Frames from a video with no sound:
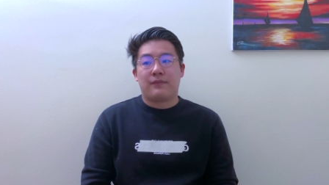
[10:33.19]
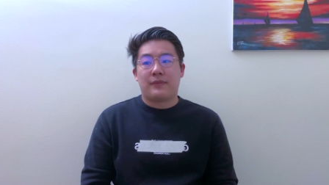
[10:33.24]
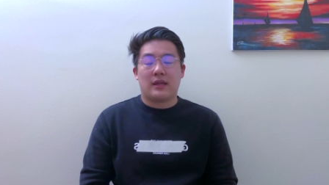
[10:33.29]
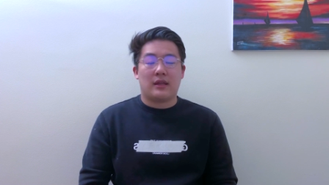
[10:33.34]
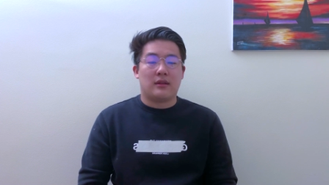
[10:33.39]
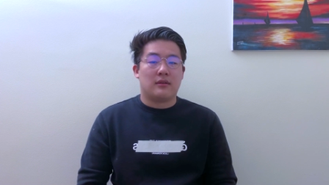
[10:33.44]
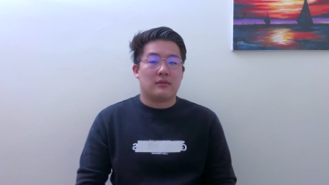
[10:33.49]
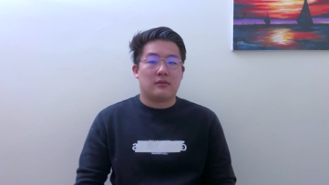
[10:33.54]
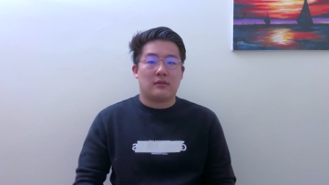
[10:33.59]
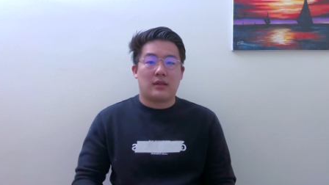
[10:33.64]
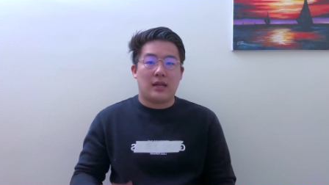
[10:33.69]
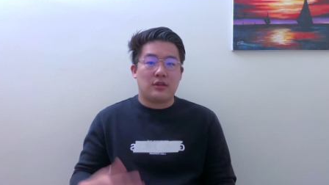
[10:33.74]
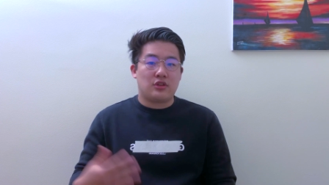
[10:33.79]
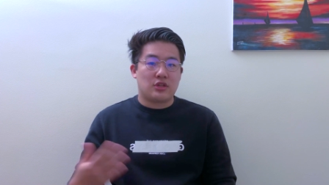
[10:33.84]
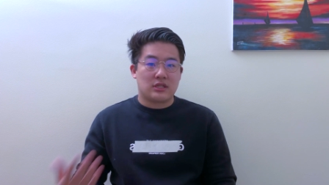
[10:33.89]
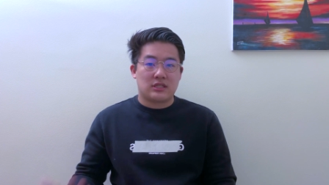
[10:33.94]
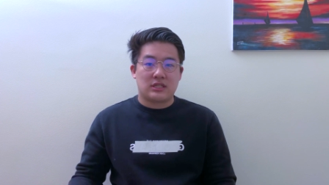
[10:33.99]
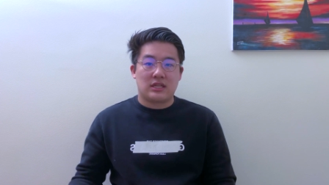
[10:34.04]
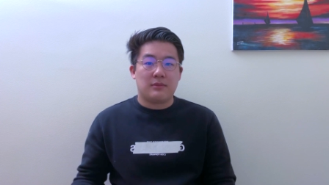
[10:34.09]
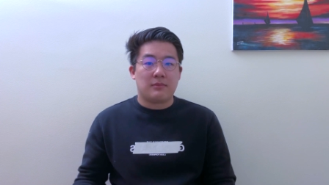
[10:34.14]
then
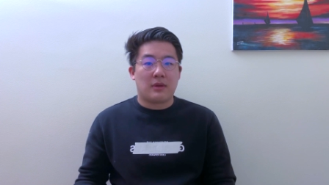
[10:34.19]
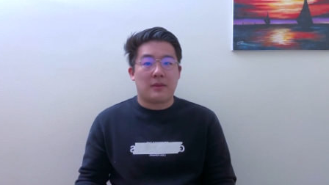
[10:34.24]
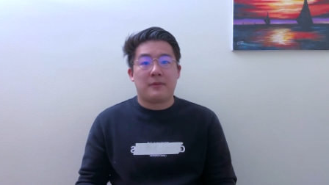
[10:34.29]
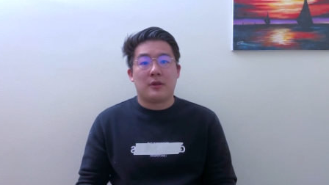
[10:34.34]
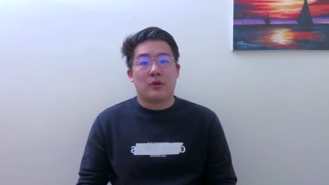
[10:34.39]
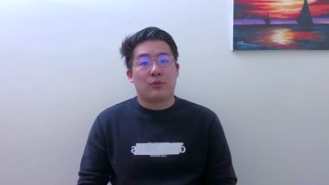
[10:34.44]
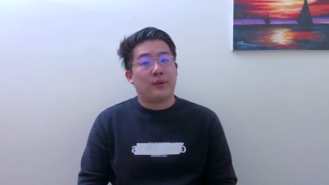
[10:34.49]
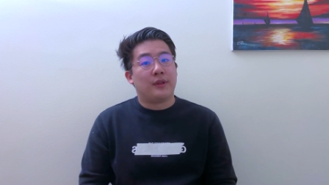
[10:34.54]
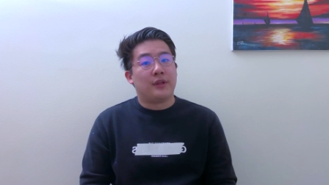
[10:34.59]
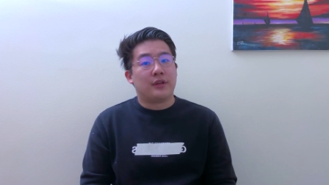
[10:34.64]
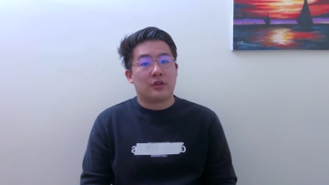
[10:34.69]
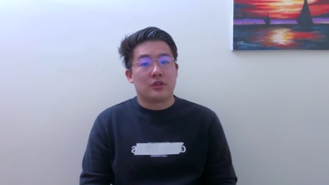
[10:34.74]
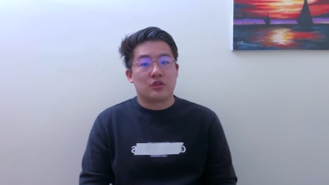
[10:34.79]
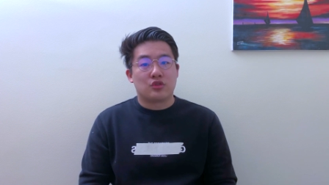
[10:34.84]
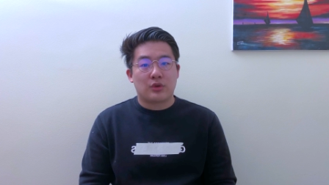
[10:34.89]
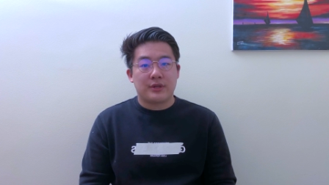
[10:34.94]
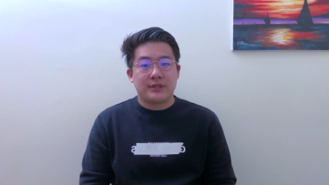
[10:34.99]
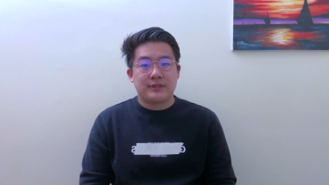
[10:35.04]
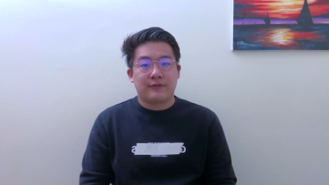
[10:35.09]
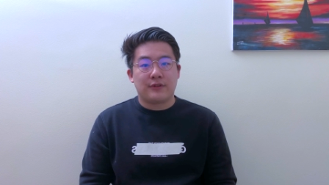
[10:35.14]
HST might be a really good
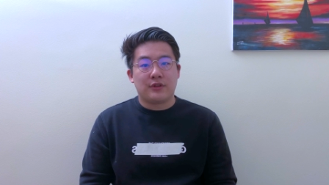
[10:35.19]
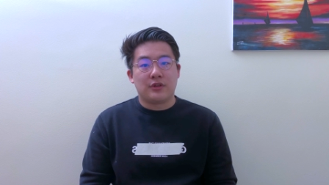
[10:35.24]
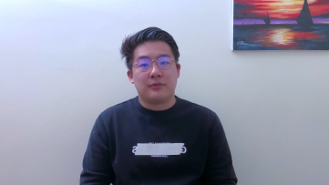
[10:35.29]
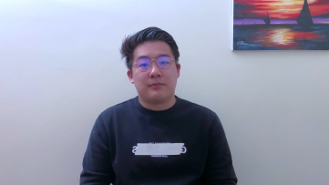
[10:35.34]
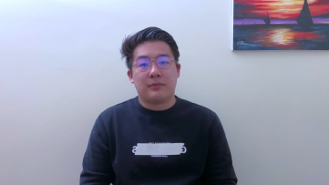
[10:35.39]
choice for you,